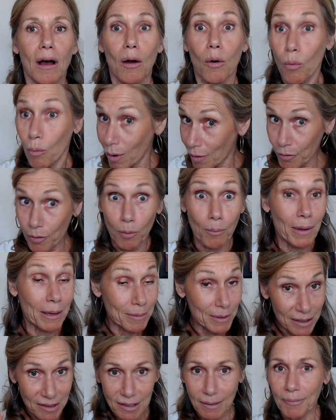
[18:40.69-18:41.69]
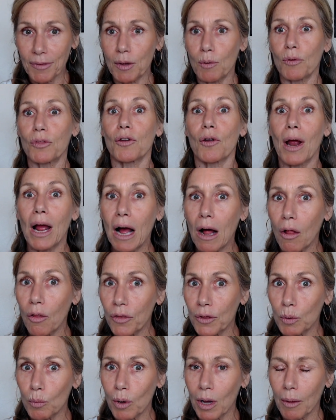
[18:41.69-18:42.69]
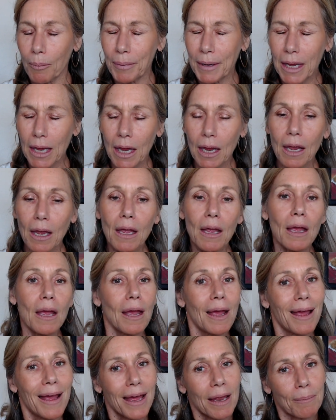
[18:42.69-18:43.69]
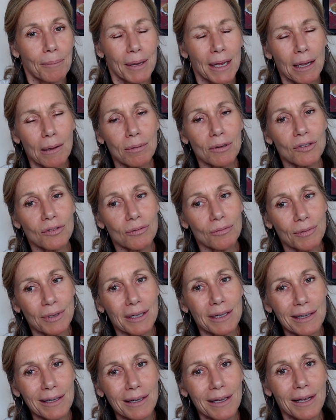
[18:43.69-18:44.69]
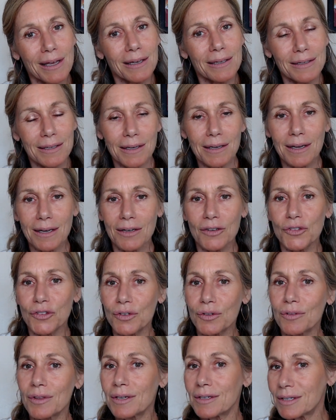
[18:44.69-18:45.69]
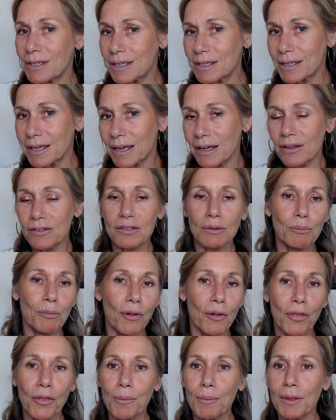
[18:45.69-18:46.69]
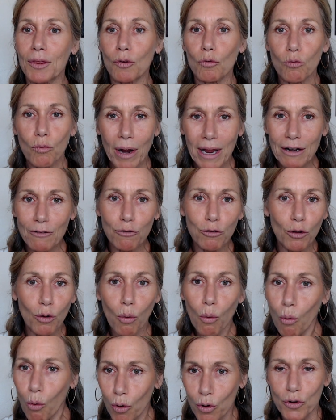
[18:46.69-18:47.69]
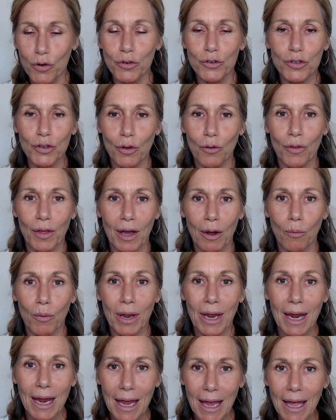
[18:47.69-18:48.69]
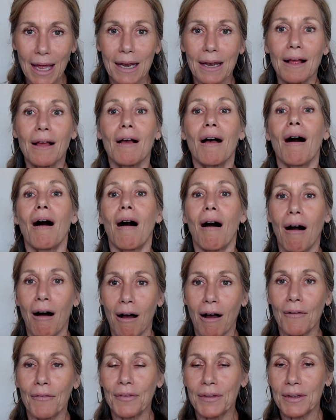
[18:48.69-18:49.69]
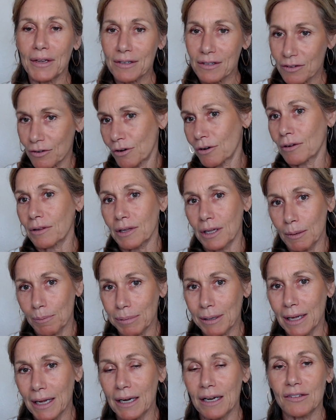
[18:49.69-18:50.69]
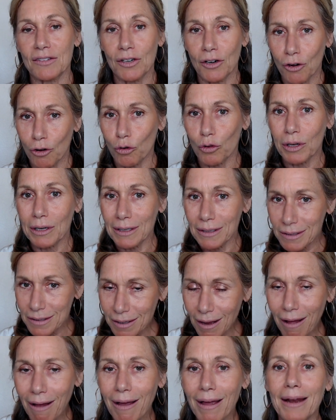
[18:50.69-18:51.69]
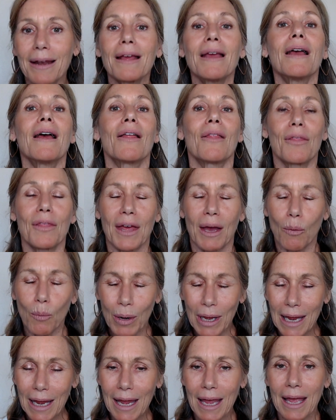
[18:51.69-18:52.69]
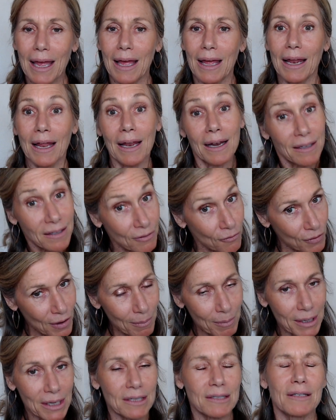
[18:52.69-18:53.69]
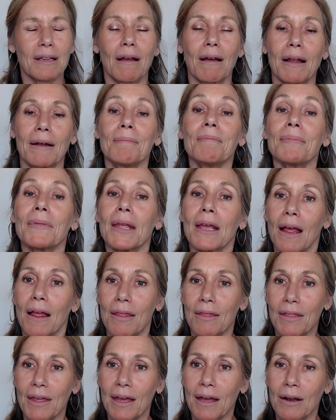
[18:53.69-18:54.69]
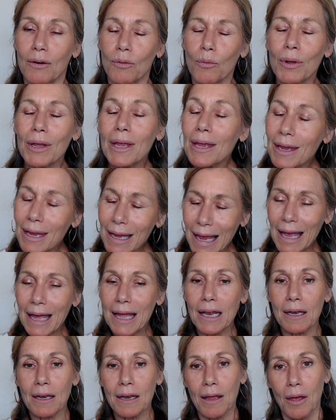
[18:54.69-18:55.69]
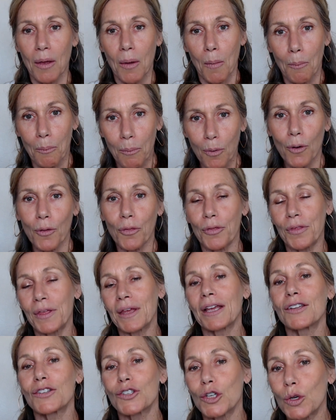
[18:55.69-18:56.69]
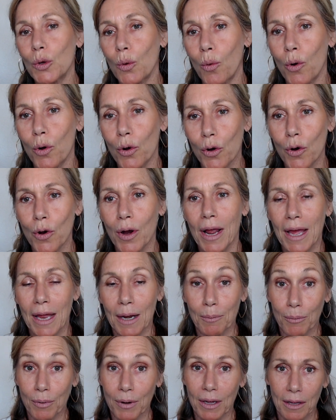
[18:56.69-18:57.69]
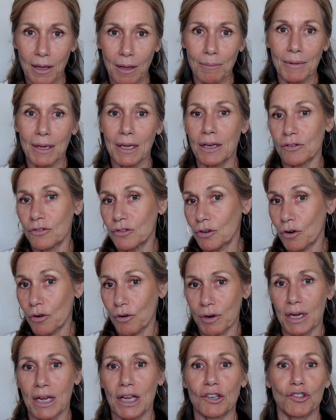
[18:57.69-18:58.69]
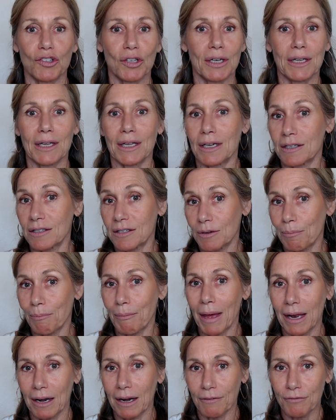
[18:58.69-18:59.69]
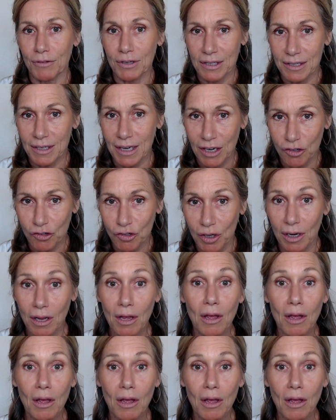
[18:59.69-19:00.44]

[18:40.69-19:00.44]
whether maybe it's something with your health and well-being, and be able to really dig into the details and put them in the rightful order so that we can, on this earthly plane, it's an earthly sign, that we can, and it's a feminine sign, and that we can put things in order and bring them into creation, into manifestation.